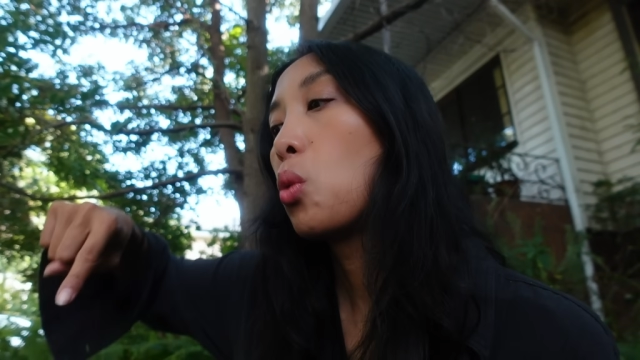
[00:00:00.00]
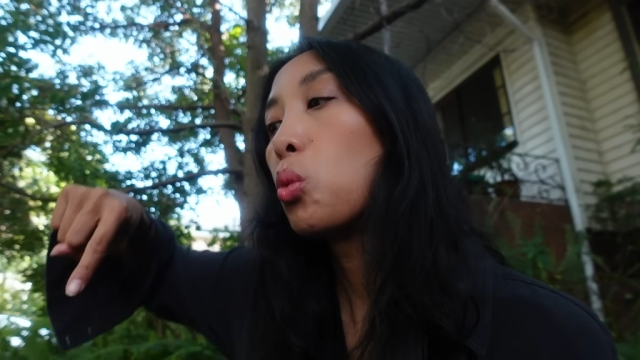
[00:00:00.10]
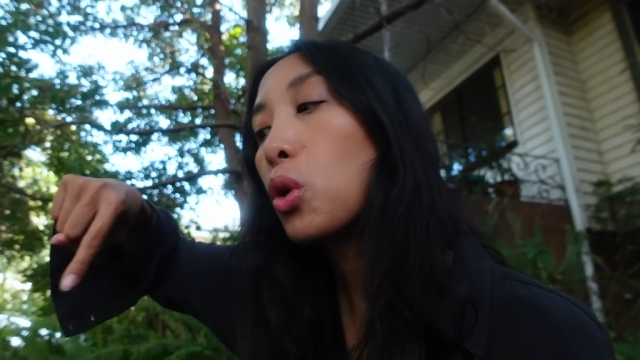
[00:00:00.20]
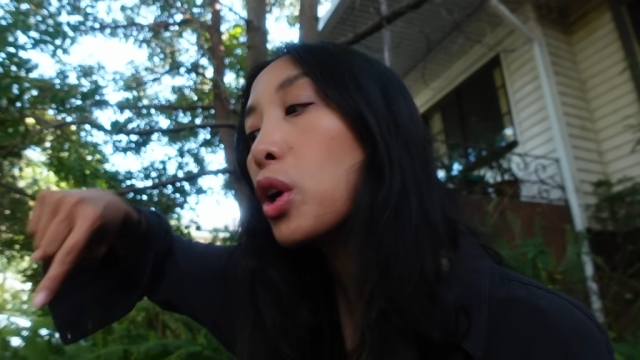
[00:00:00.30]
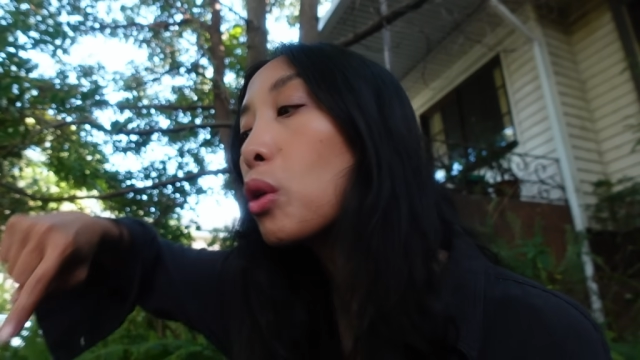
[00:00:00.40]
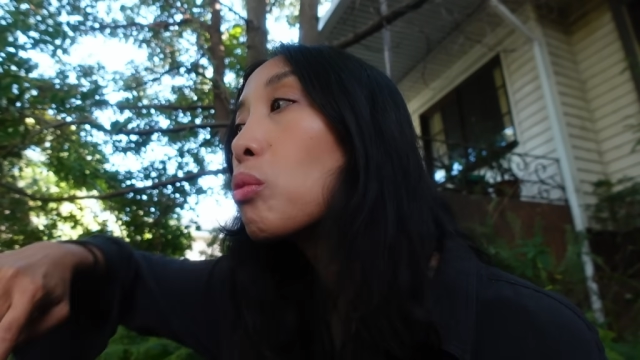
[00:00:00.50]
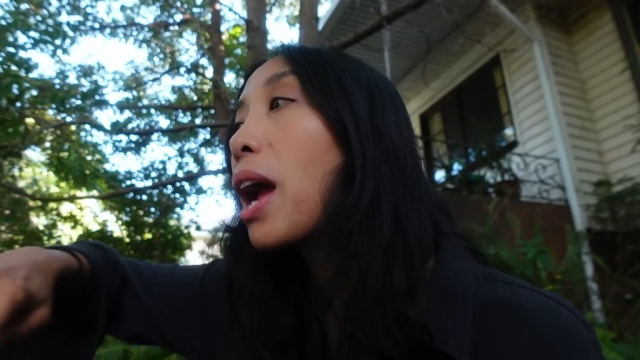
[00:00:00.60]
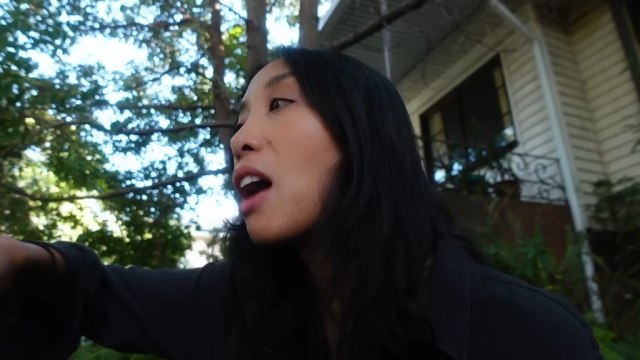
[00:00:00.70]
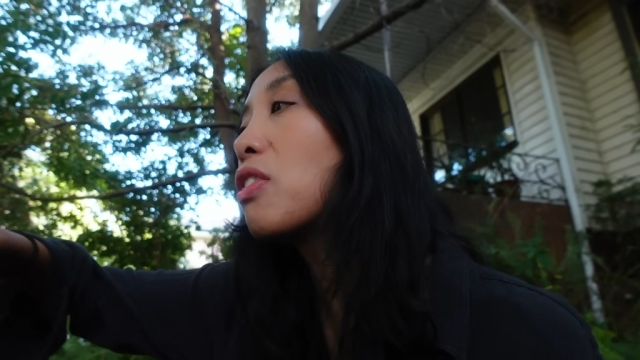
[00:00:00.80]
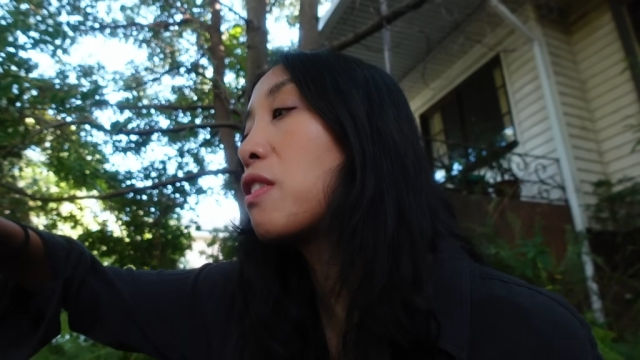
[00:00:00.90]
walk
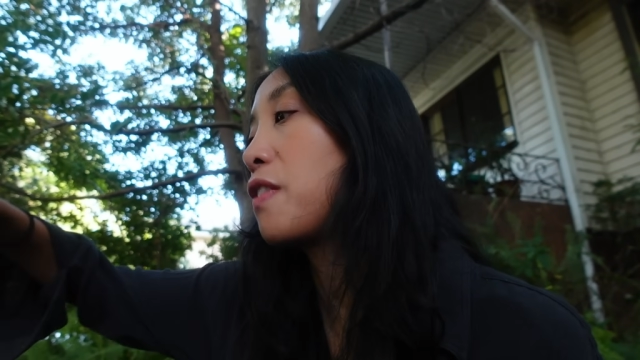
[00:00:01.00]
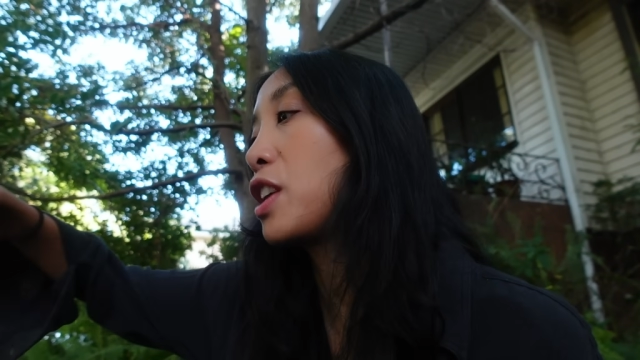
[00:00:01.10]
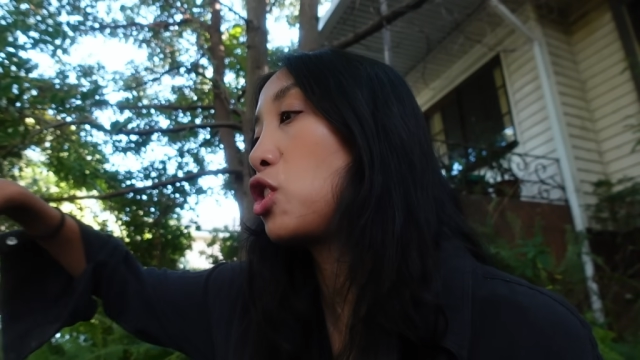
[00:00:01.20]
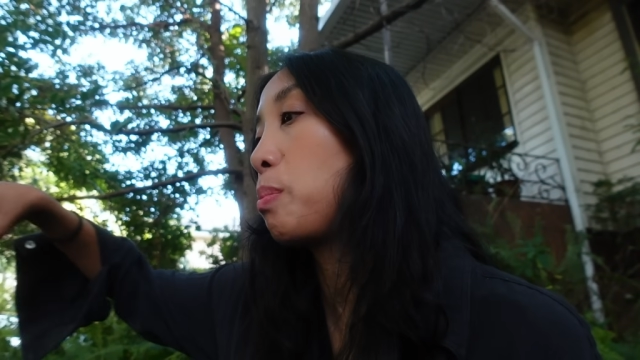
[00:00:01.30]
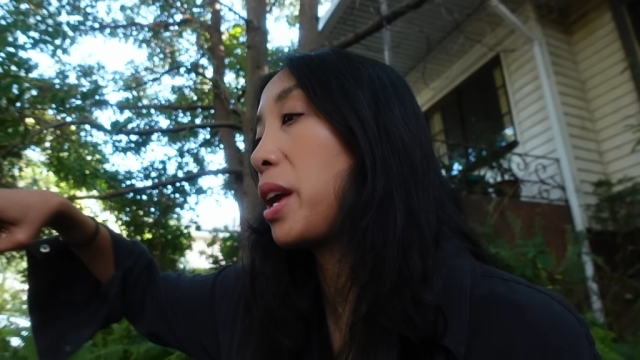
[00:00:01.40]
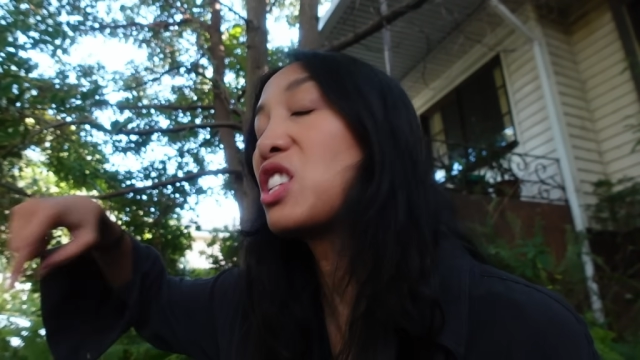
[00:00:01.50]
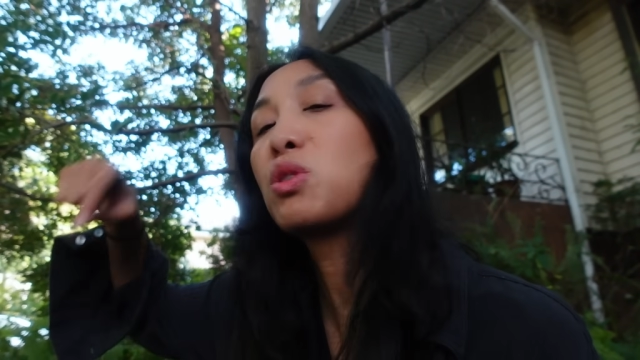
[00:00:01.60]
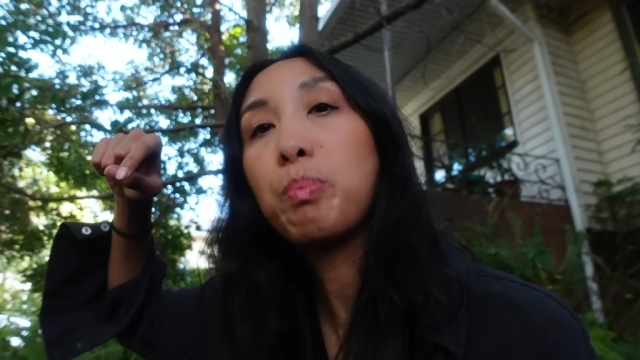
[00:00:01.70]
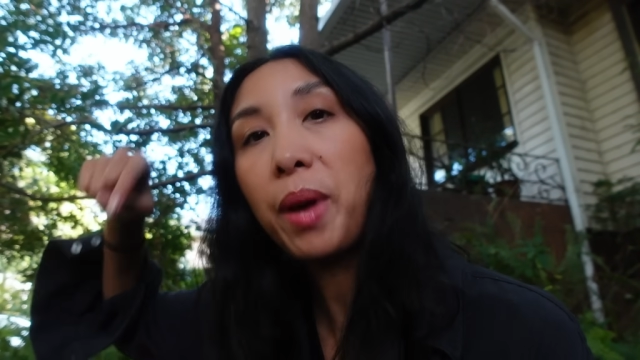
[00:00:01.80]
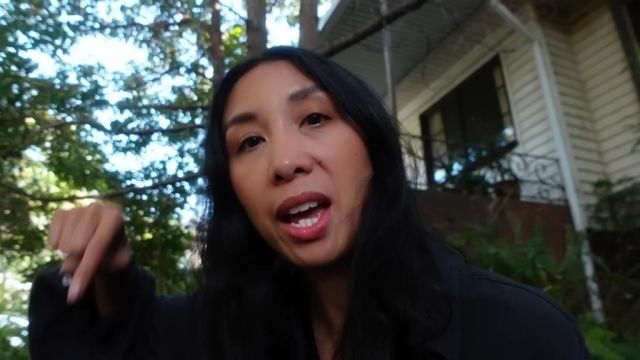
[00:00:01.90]
around the veggie
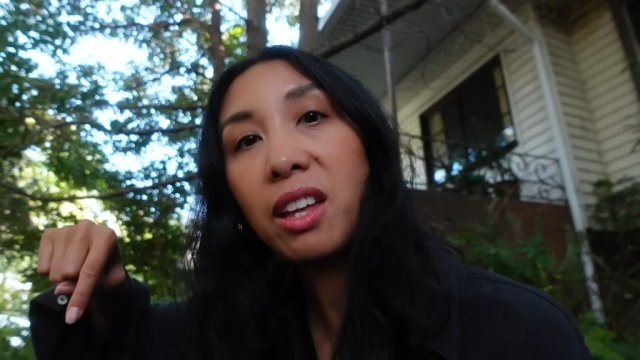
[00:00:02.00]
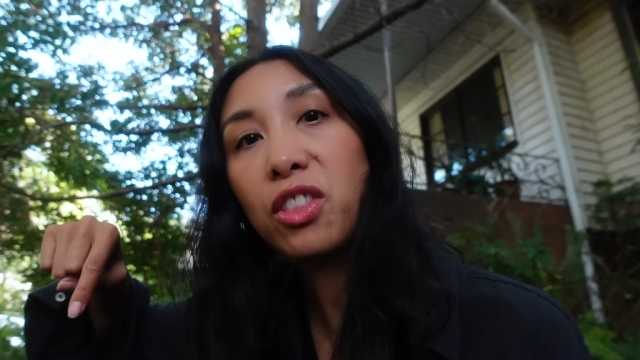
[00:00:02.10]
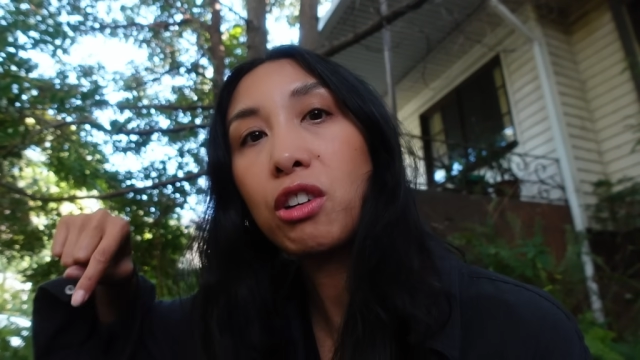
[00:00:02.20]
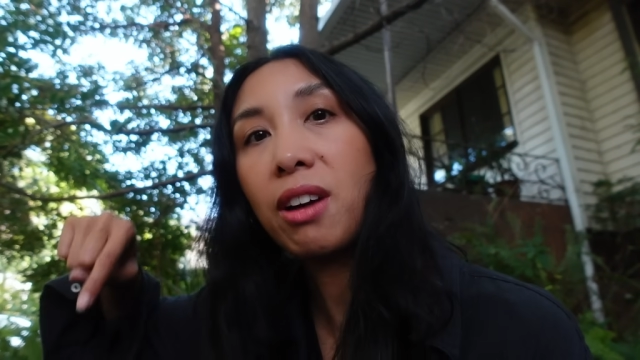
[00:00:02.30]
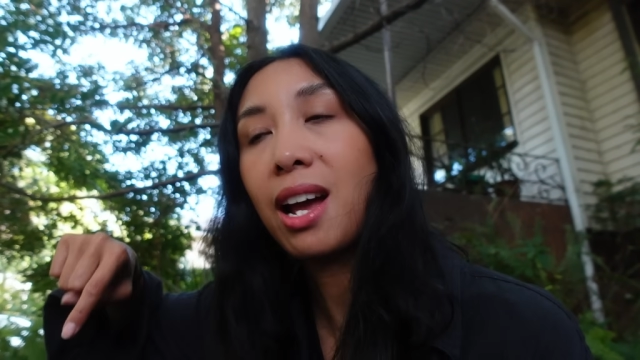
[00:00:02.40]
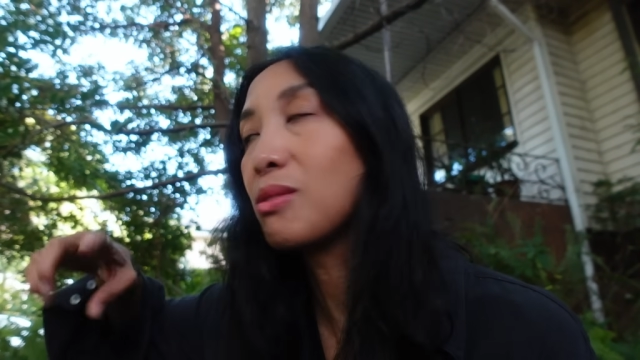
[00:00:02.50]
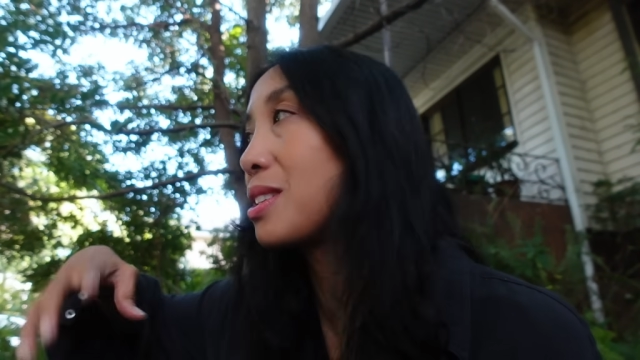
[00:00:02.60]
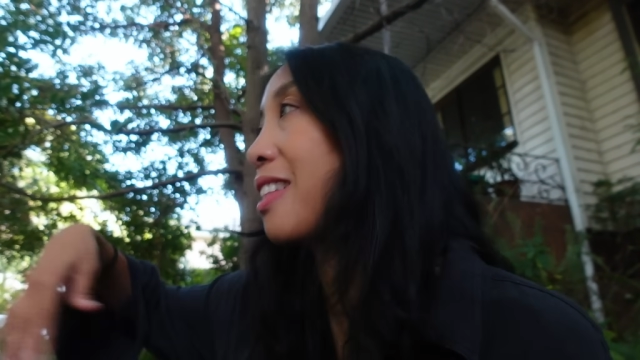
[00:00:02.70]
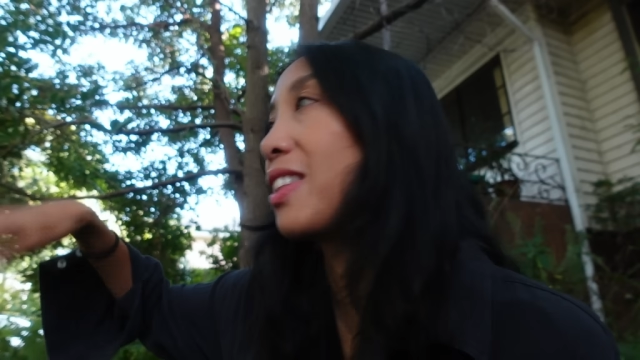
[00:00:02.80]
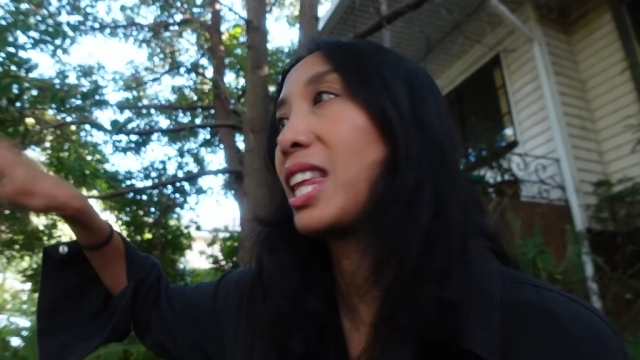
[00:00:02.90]
beds, peck at the ground,
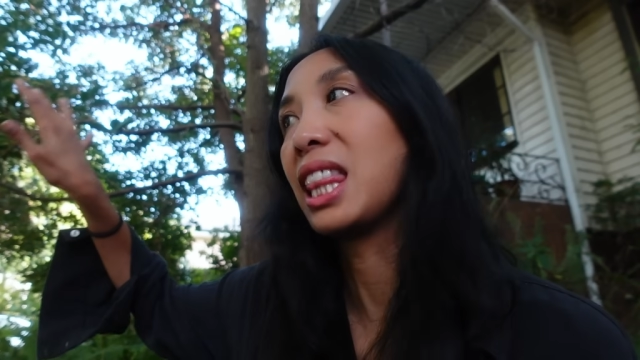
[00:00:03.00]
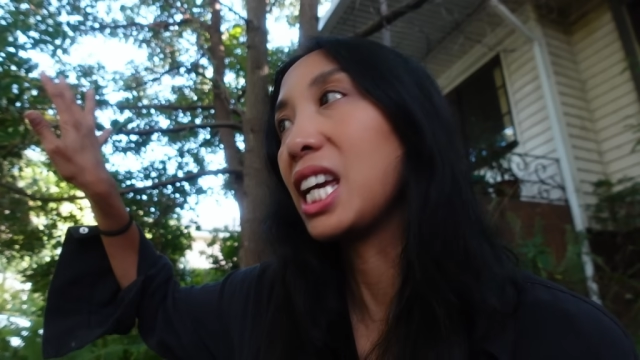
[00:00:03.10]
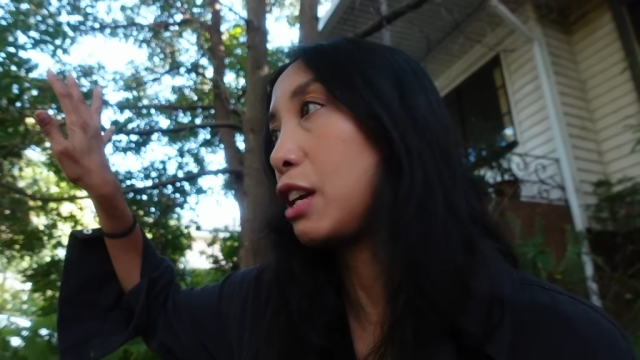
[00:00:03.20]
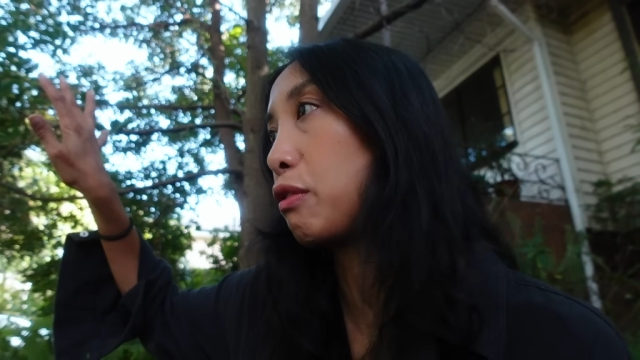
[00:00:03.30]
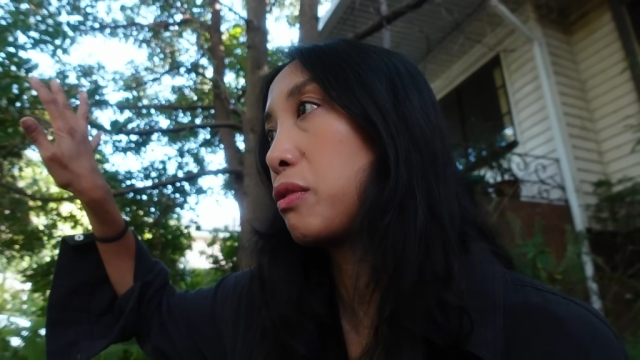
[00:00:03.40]
and then leave.